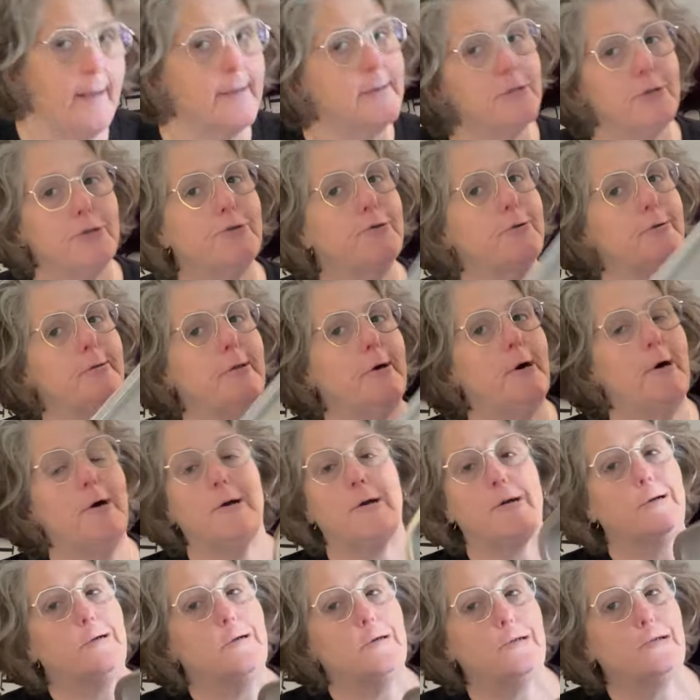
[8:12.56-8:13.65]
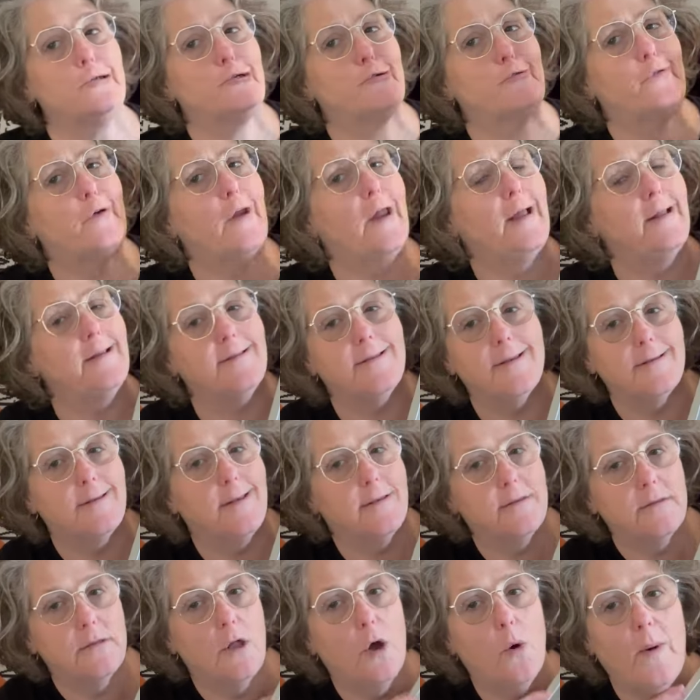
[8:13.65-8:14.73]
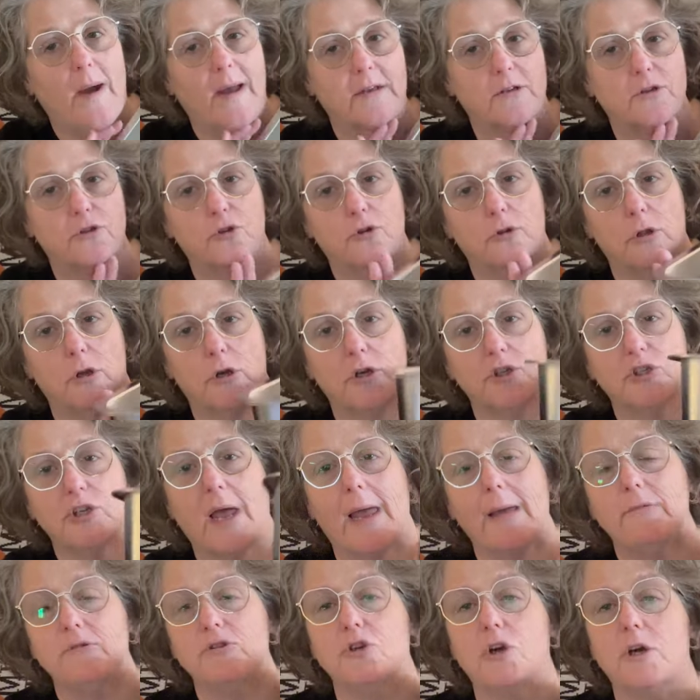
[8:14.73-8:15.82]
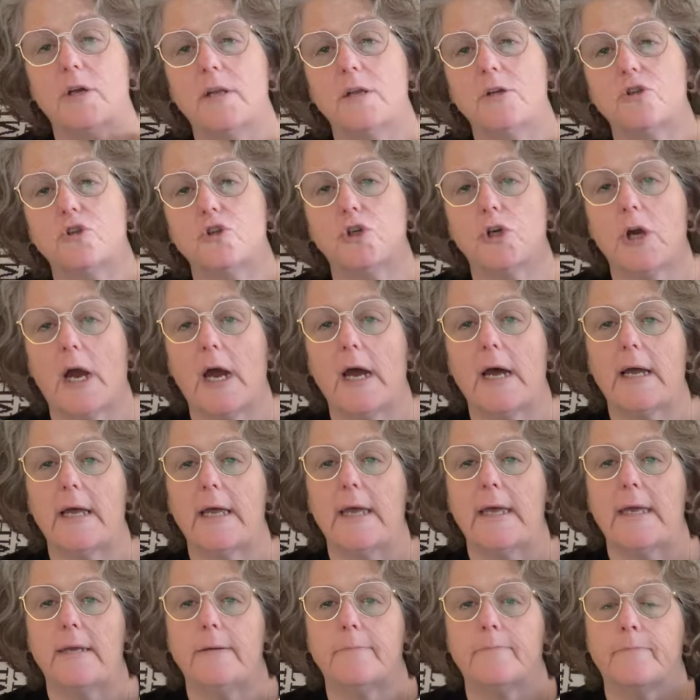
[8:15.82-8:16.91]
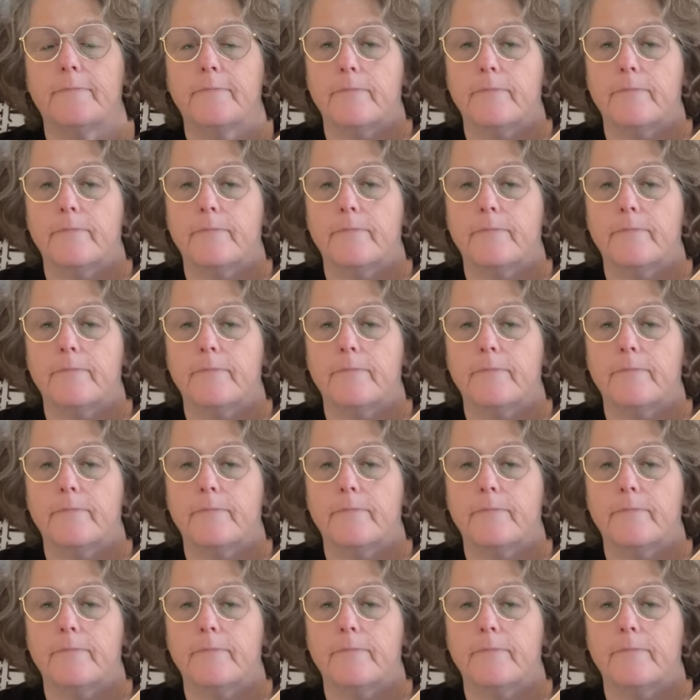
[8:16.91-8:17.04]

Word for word: extra large. Friends, this is no extra large. I was going to try